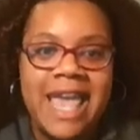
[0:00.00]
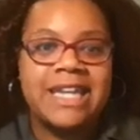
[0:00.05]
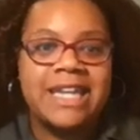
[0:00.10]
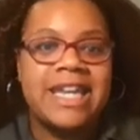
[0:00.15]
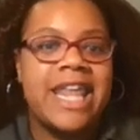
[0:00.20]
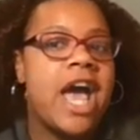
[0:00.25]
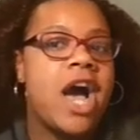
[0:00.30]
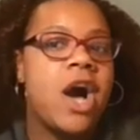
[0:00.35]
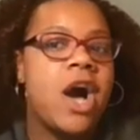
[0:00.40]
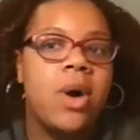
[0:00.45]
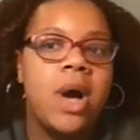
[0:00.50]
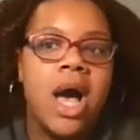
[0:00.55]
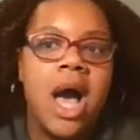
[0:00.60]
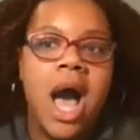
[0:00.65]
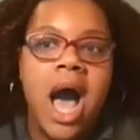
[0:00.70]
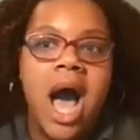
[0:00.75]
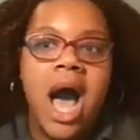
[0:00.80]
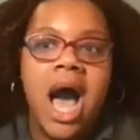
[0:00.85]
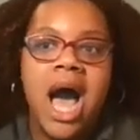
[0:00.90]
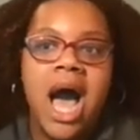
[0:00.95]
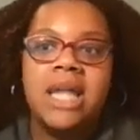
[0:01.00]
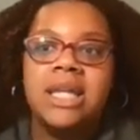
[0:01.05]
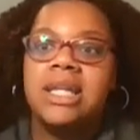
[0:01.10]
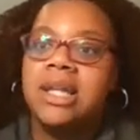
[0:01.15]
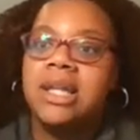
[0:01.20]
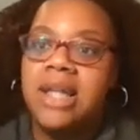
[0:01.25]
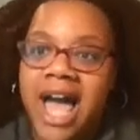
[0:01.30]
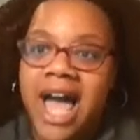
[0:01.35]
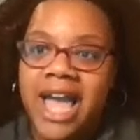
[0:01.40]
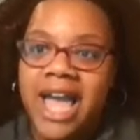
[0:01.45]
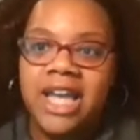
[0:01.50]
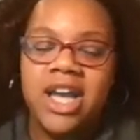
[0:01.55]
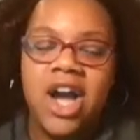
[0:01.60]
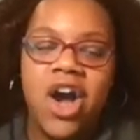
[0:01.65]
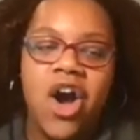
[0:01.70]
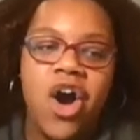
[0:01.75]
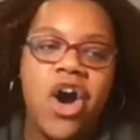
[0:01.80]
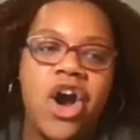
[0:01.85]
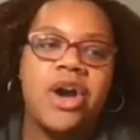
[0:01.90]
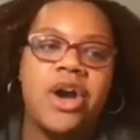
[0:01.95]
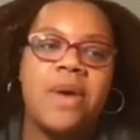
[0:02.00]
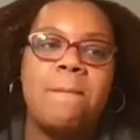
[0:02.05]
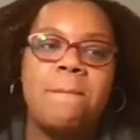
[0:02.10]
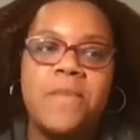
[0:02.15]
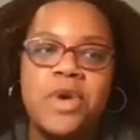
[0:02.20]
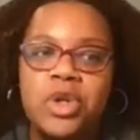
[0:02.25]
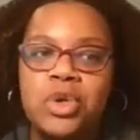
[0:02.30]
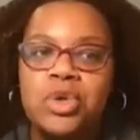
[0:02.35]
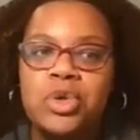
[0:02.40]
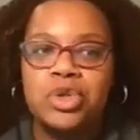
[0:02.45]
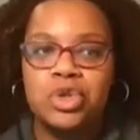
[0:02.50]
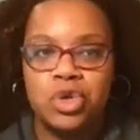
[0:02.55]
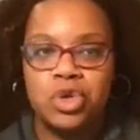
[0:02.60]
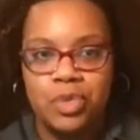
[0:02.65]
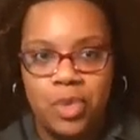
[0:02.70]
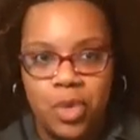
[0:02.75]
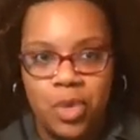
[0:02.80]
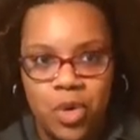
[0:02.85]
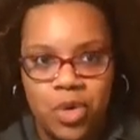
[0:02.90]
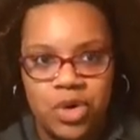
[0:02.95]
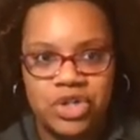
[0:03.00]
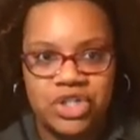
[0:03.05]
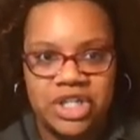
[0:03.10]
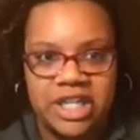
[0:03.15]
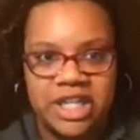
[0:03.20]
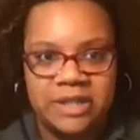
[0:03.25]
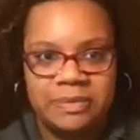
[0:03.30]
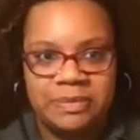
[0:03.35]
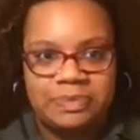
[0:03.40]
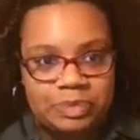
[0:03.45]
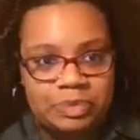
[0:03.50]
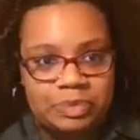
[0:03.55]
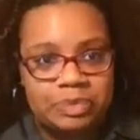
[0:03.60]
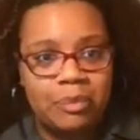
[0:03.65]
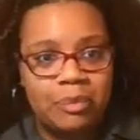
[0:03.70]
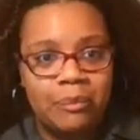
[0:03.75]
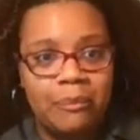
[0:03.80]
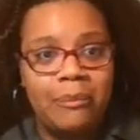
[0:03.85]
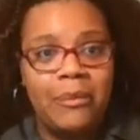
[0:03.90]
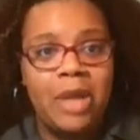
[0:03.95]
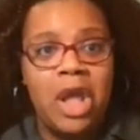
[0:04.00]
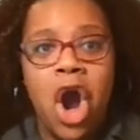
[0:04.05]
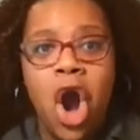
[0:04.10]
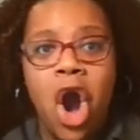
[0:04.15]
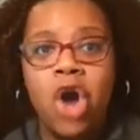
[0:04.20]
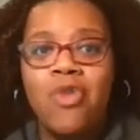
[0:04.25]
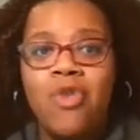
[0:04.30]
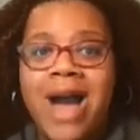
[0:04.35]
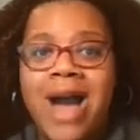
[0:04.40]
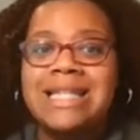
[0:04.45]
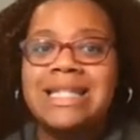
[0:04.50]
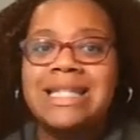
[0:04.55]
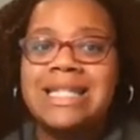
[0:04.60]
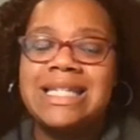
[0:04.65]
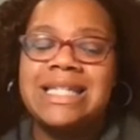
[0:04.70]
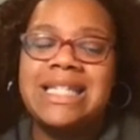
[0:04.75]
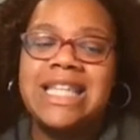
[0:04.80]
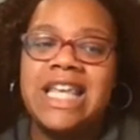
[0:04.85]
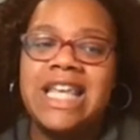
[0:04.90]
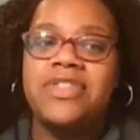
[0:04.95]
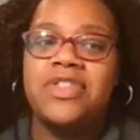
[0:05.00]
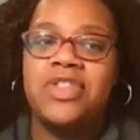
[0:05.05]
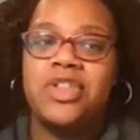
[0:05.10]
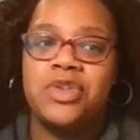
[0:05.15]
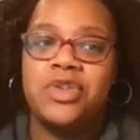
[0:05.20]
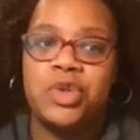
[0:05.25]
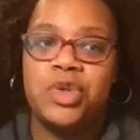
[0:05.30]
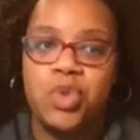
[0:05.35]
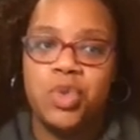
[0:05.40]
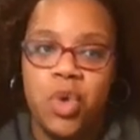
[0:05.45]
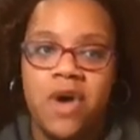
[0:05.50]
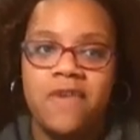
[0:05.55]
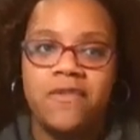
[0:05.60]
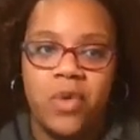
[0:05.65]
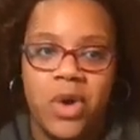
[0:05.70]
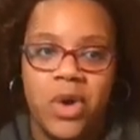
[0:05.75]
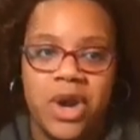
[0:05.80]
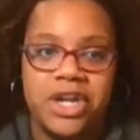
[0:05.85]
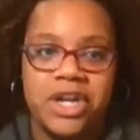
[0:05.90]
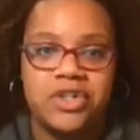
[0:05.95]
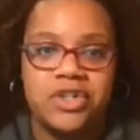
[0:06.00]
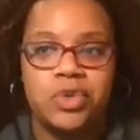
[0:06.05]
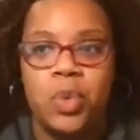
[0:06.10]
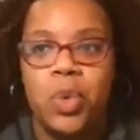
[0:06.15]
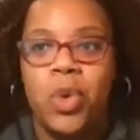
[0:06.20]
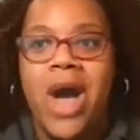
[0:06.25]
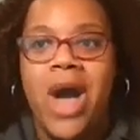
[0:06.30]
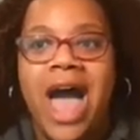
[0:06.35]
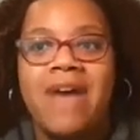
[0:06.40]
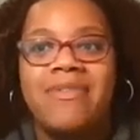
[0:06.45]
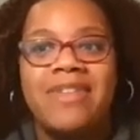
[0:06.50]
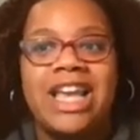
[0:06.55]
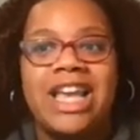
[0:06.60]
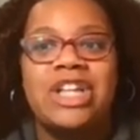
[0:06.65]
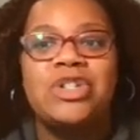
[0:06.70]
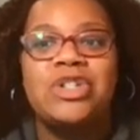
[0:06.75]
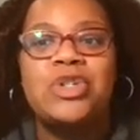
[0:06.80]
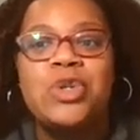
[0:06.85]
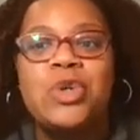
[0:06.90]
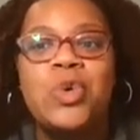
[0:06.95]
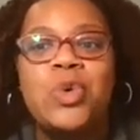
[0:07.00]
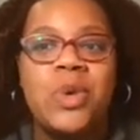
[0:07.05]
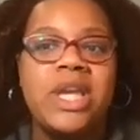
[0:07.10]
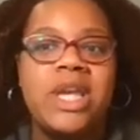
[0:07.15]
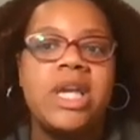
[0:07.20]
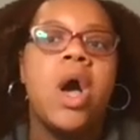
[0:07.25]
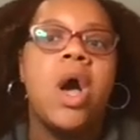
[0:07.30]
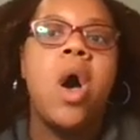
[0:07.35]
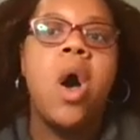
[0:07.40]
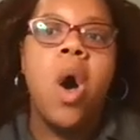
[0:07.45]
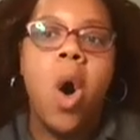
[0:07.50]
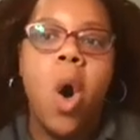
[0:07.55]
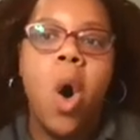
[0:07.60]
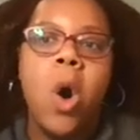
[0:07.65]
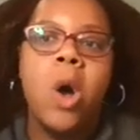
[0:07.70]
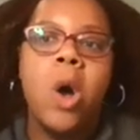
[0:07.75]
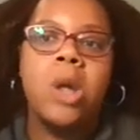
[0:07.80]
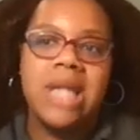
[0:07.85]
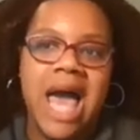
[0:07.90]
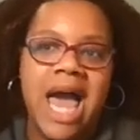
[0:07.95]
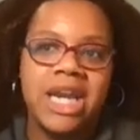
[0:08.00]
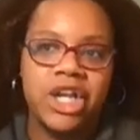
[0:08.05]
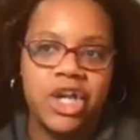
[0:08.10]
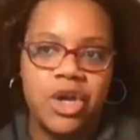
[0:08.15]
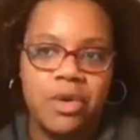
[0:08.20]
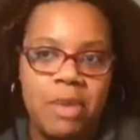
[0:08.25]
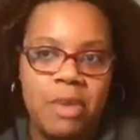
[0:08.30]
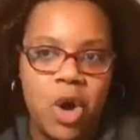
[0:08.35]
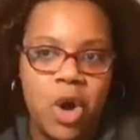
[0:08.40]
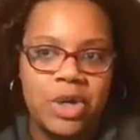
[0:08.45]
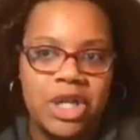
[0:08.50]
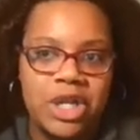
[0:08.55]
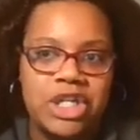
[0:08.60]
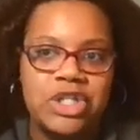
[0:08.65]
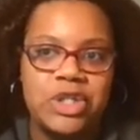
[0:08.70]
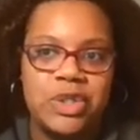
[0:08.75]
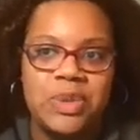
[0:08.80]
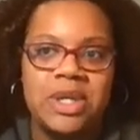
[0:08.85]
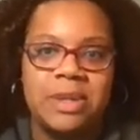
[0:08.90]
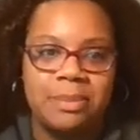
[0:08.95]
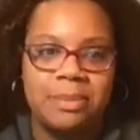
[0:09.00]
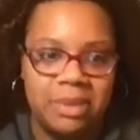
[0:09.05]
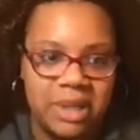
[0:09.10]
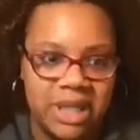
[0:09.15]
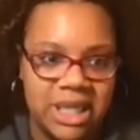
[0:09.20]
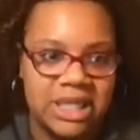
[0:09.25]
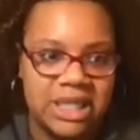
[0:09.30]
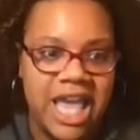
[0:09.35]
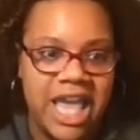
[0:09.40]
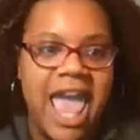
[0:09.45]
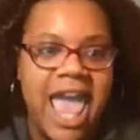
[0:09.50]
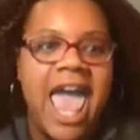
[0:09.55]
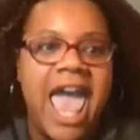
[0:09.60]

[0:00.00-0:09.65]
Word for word: Now, unlike our middle school portion, our rising 10th through 12th graders will have a 2-week online component to complete